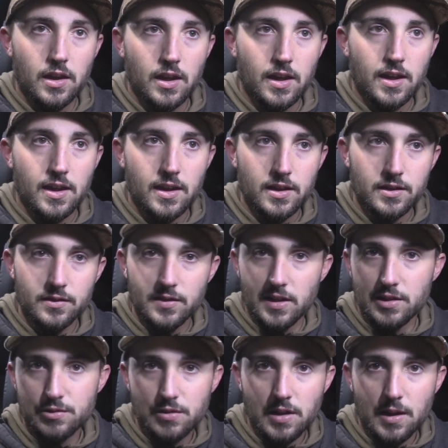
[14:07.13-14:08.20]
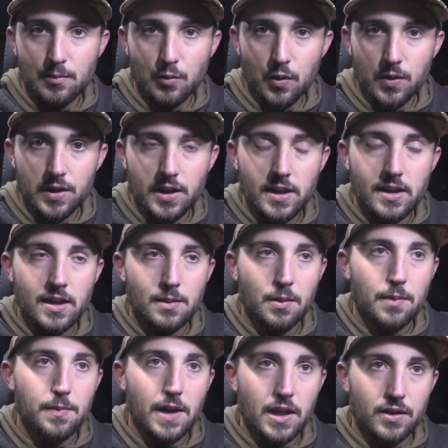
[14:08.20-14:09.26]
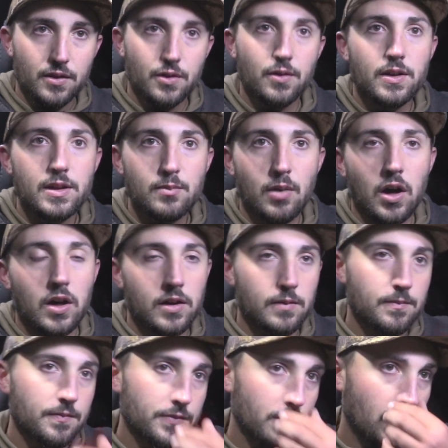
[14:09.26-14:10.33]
and yesterday morning he come up out of the creek bottom,